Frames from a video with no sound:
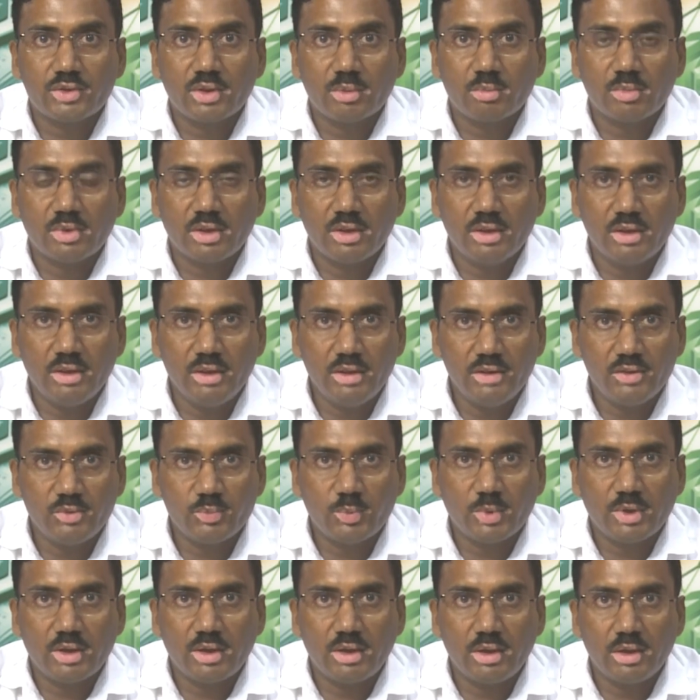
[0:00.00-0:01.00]
of the each
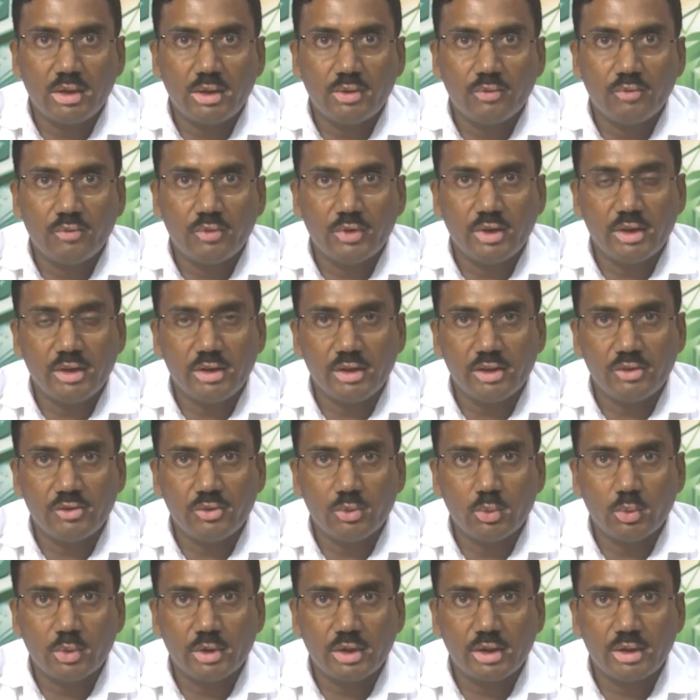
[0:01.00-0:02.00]
part, where it is
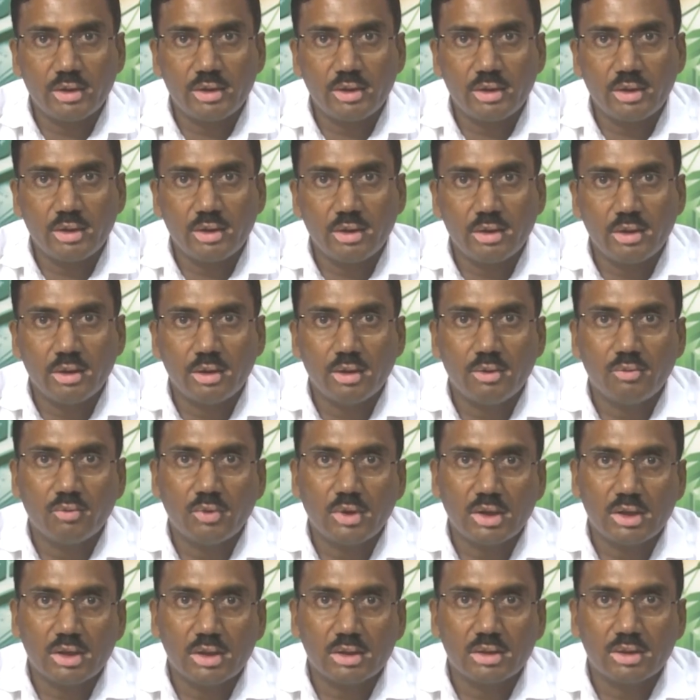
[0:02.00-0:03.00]
located and
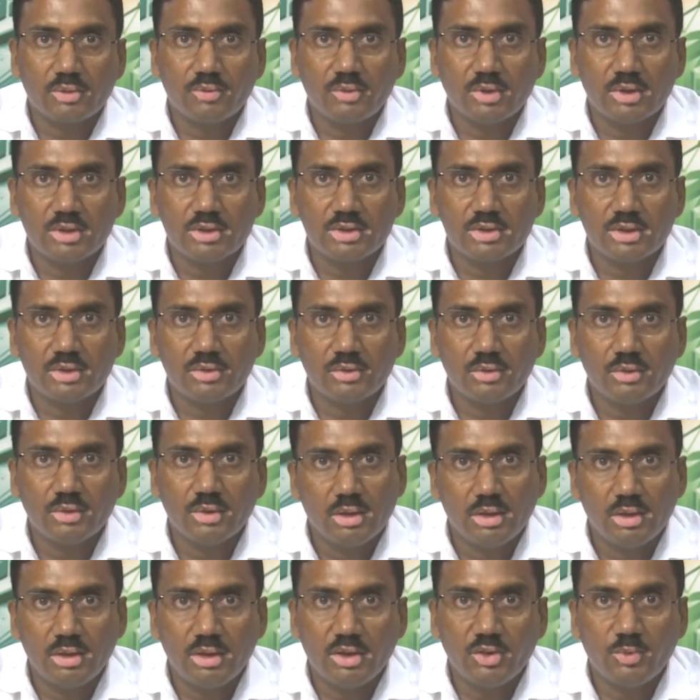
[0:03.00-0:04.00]
what are the functions.
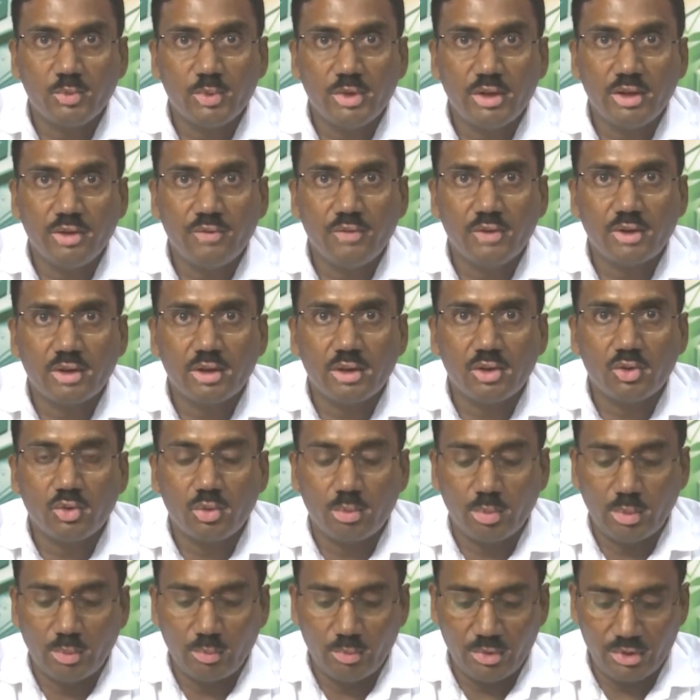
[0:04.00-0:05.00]
It is very difficult to
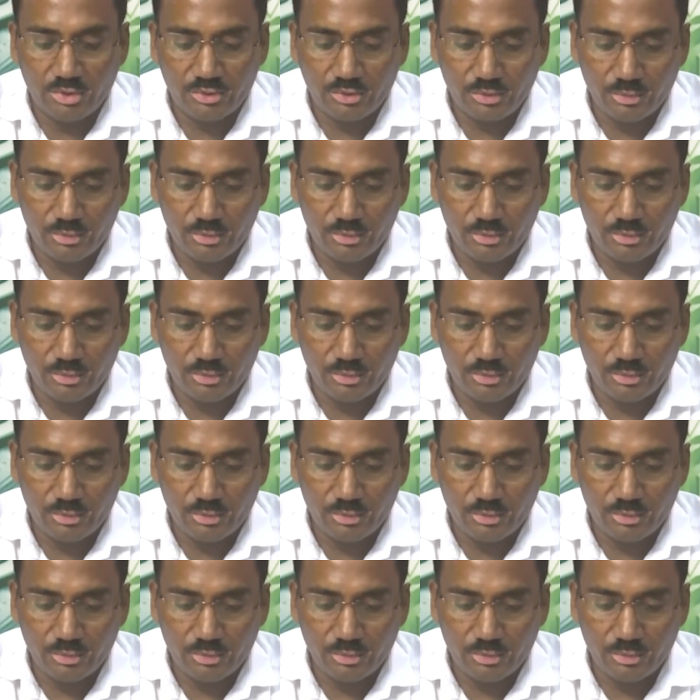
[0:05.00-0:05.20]
remember.